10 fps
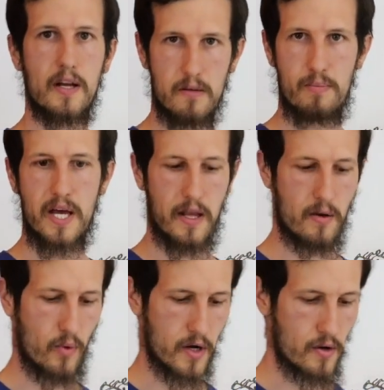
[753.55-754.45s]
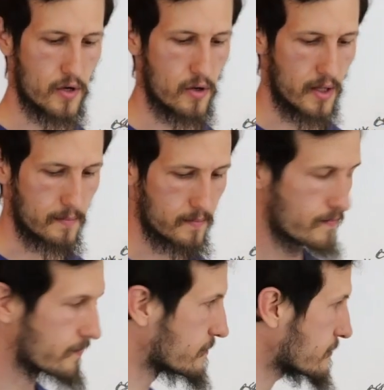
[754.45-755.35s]
depending on what you're doing.
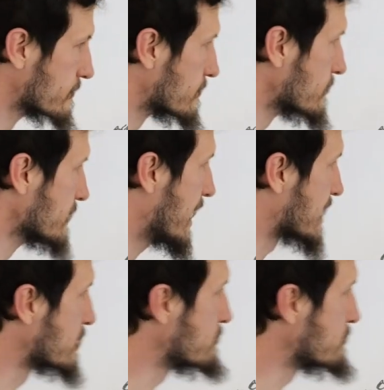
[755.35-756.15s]
As we